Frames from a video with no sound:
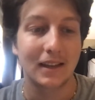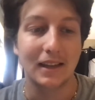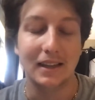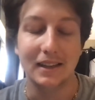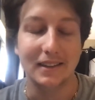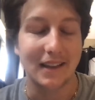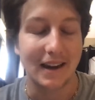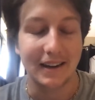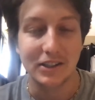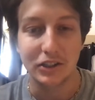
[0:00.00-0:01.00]
He's
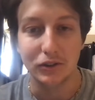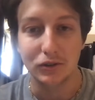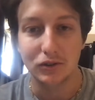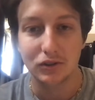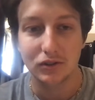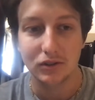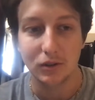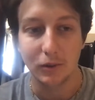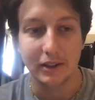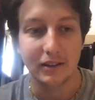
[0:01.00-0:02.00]
had issues
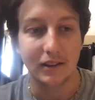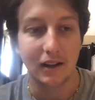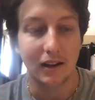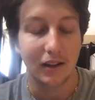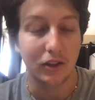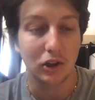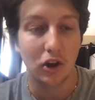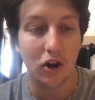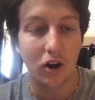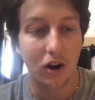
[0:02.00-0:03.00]
with the
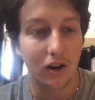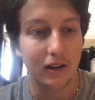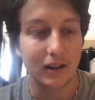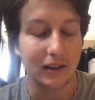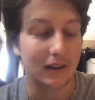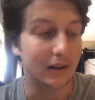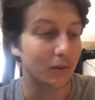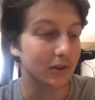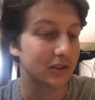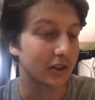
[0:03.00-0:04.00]
law. He
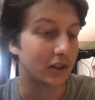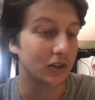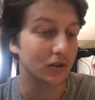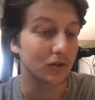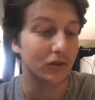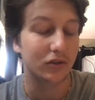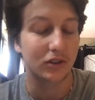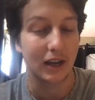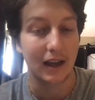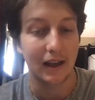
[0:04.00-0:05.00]
was
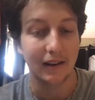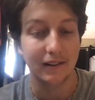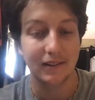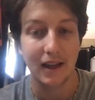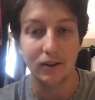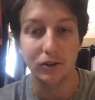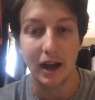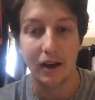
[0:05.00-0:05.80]
accused and settled